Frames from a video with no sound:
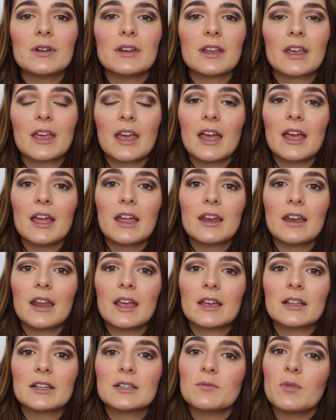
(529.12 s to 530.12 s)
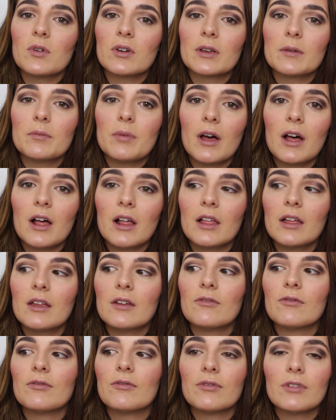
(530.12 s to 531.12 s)
Decay Naked Smoky
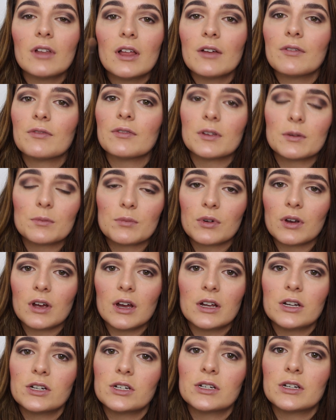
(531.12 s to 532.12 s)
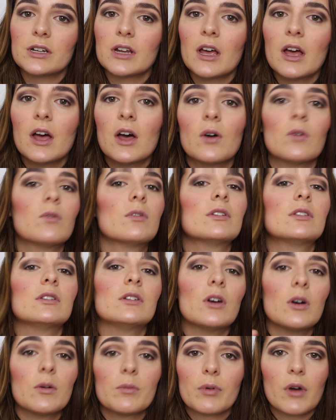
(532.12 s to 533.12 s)
palette fluffy brush with
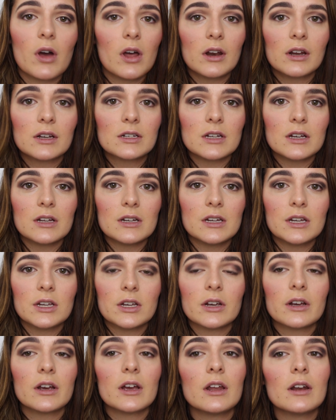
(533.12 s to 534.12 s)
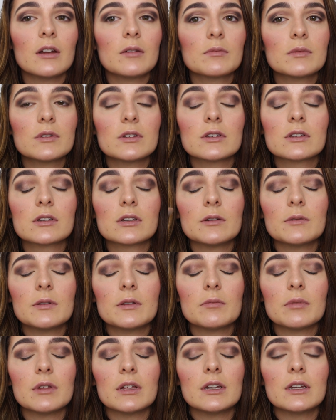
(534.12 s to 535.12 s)
no product on here, and I'm just going
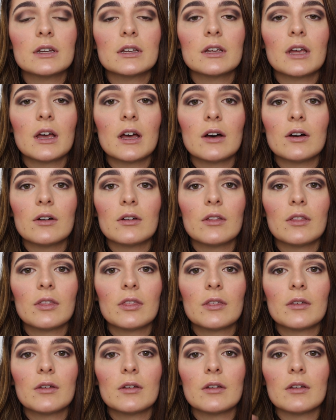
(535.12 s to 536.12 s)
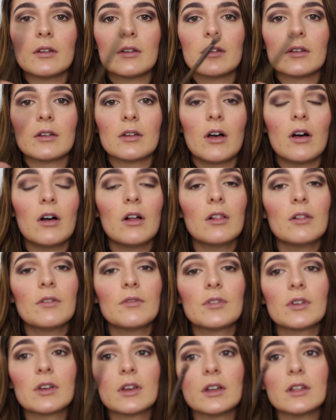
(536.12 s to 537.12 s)
to be blending out all
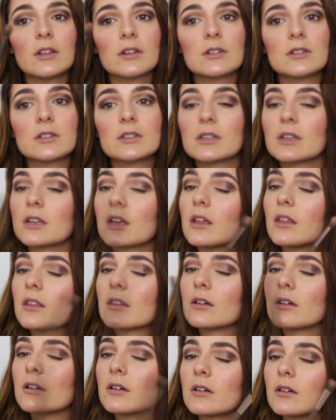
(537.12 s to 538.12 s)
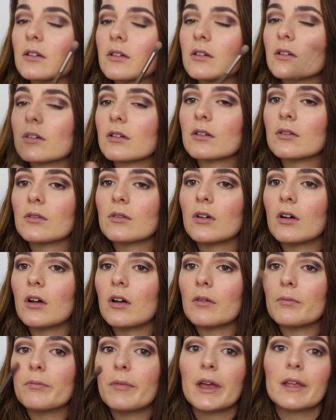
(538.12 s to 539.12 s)
of the colors together,
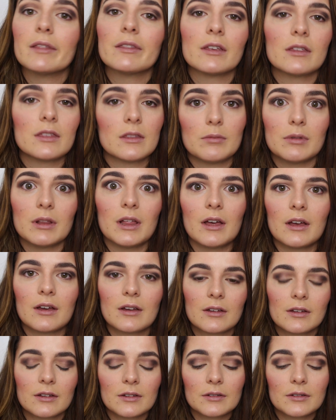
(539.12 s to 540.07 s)
well, mainly the black.